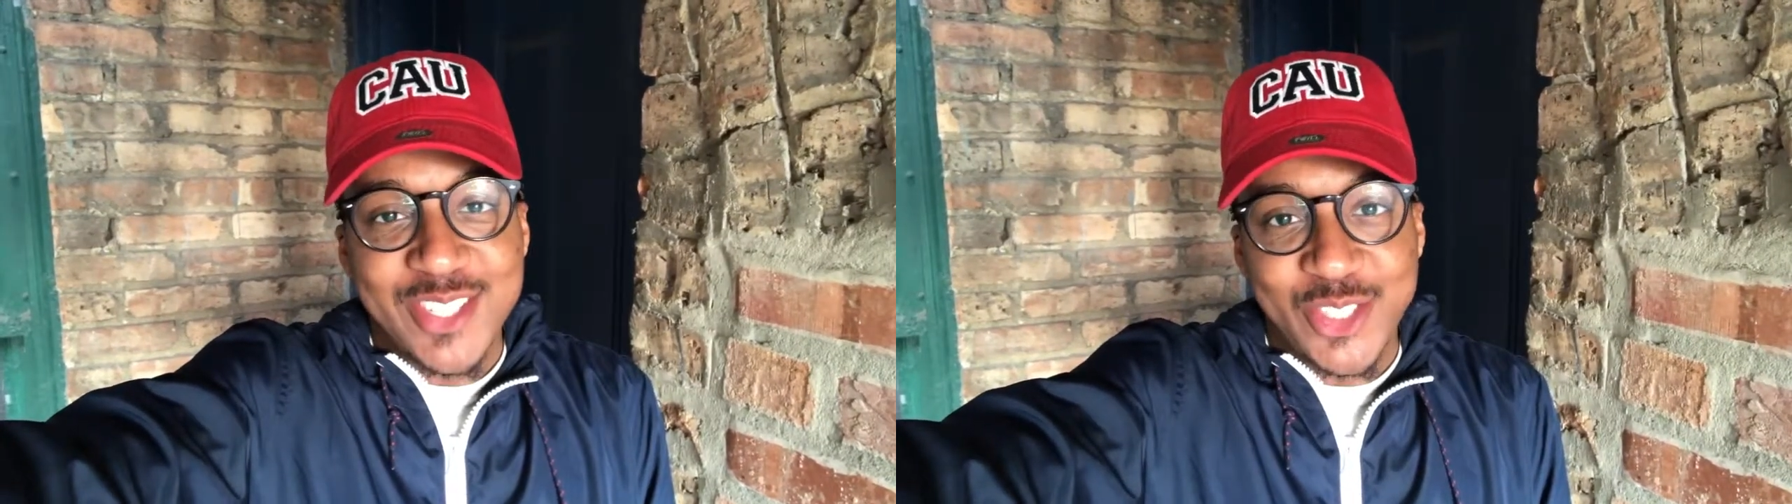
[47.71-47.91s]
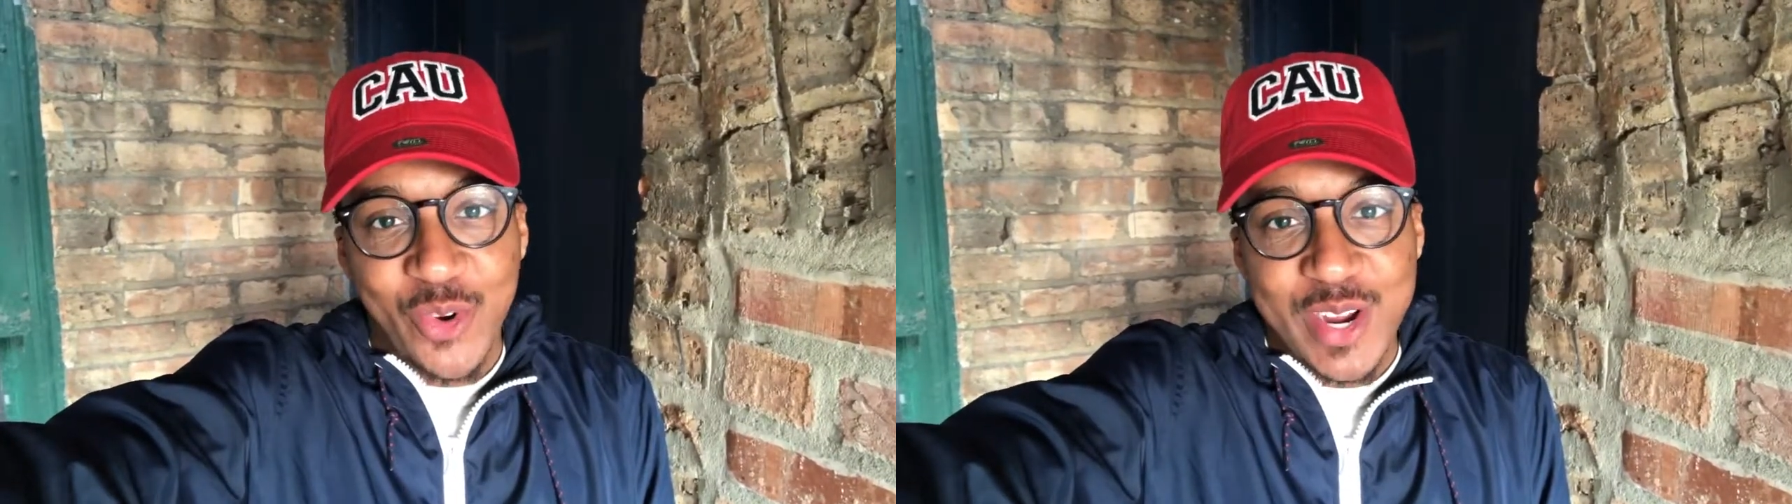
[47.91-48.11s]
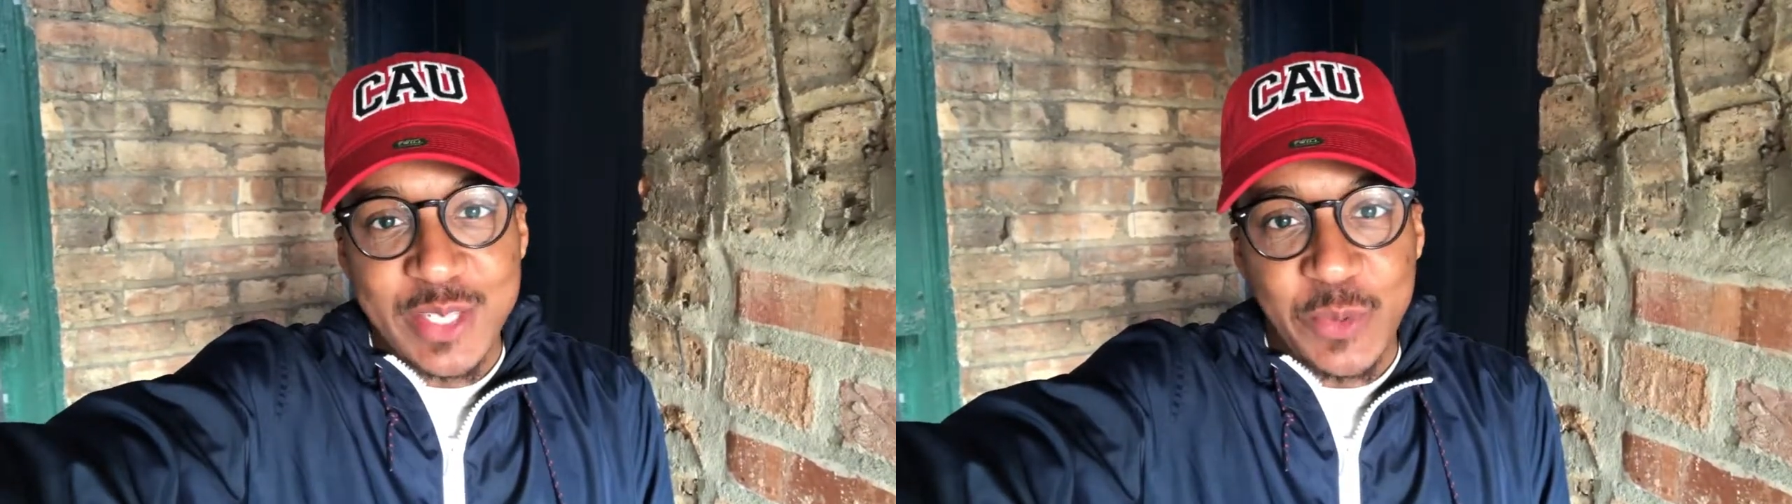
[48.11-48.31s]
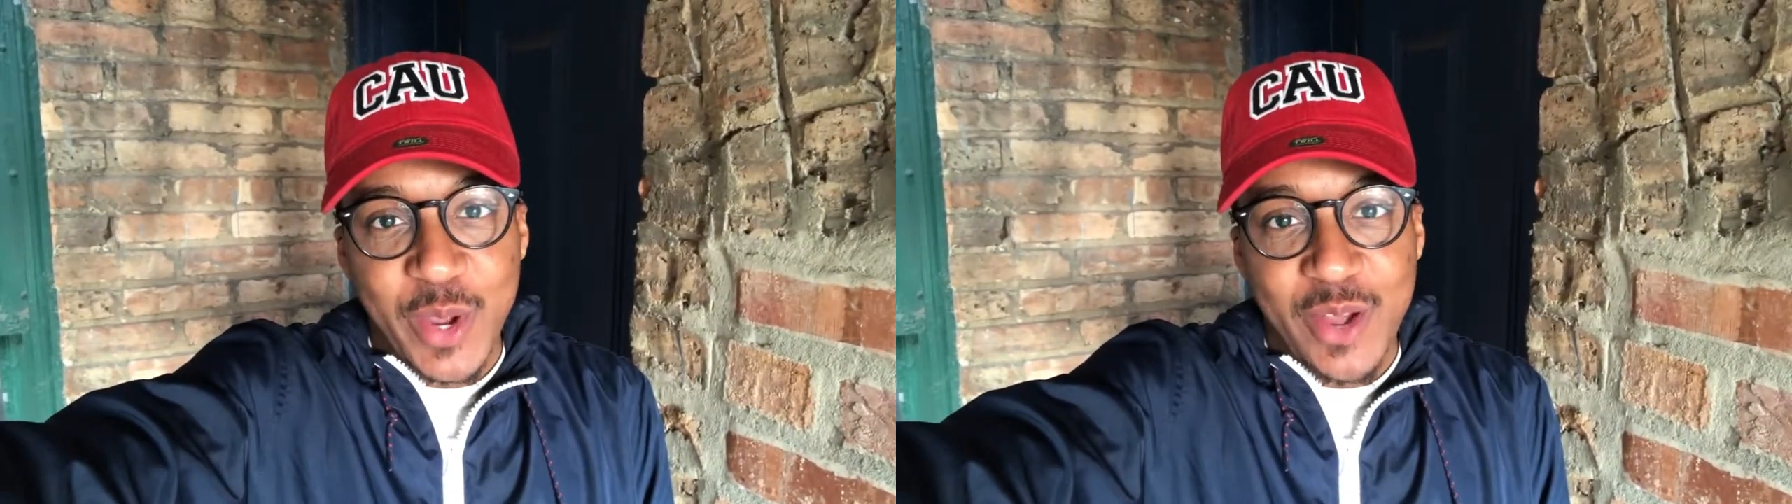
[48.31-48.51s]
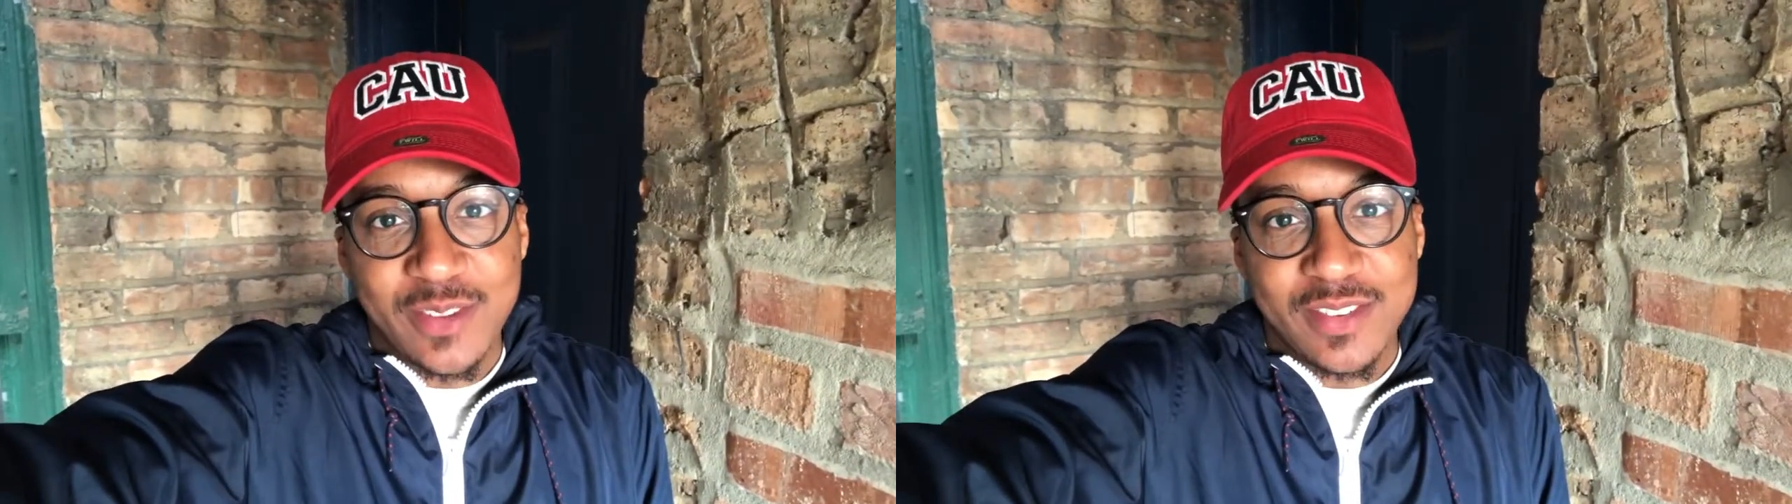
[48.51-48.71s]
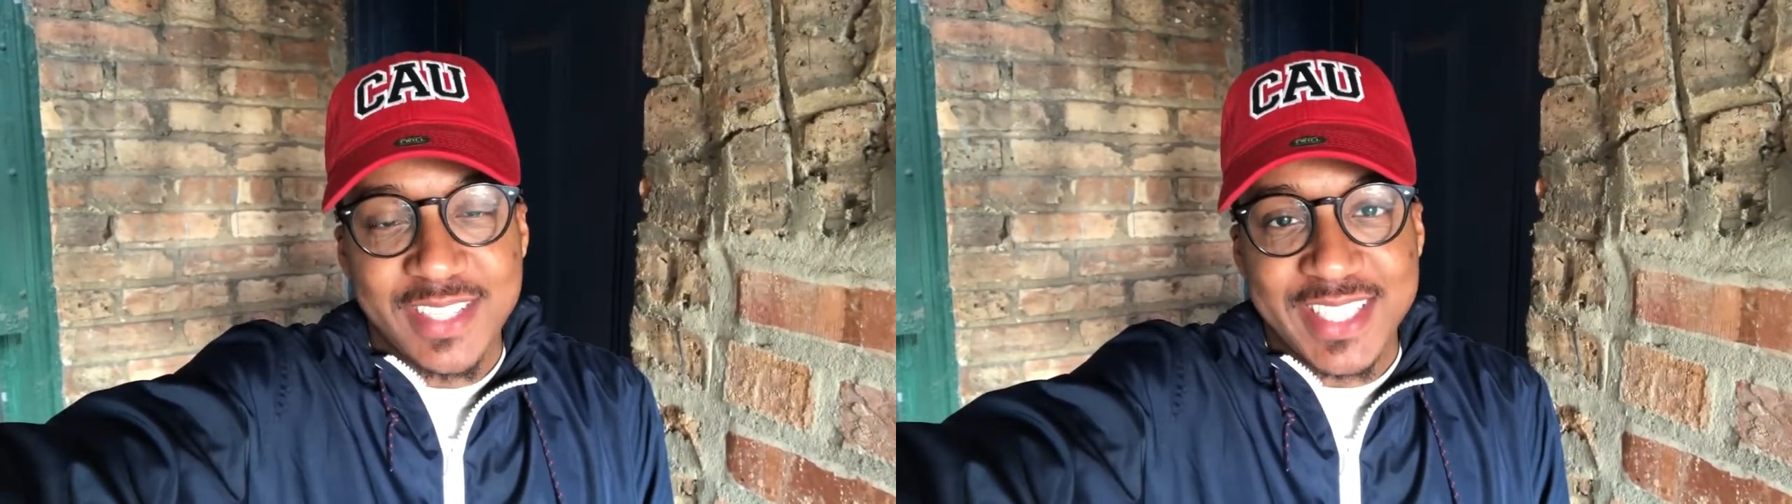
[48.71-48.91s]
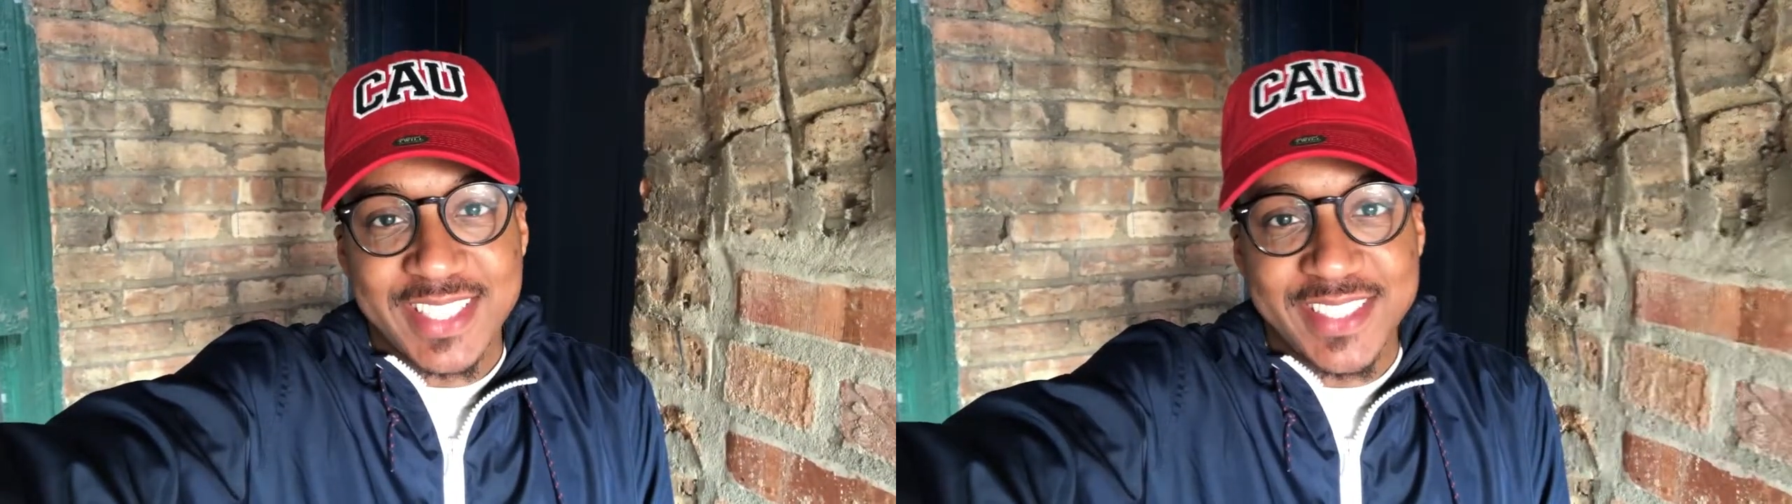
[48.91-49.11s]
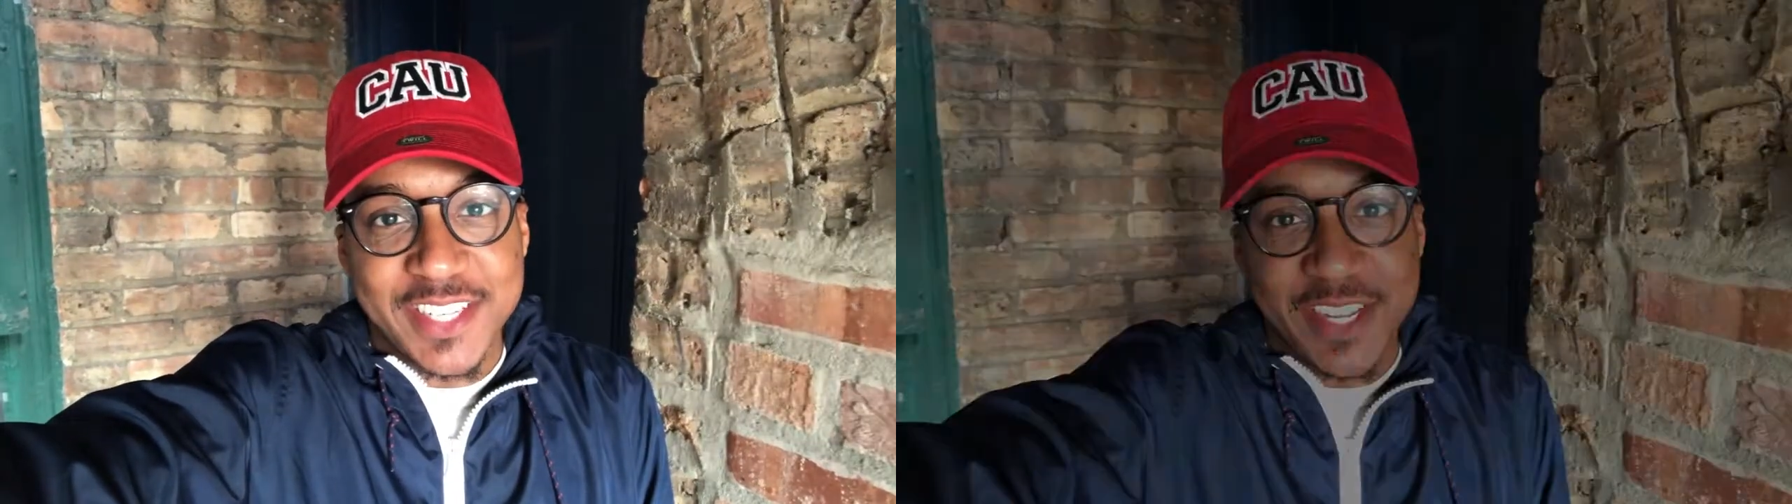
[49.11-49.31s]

story as well. Let's listen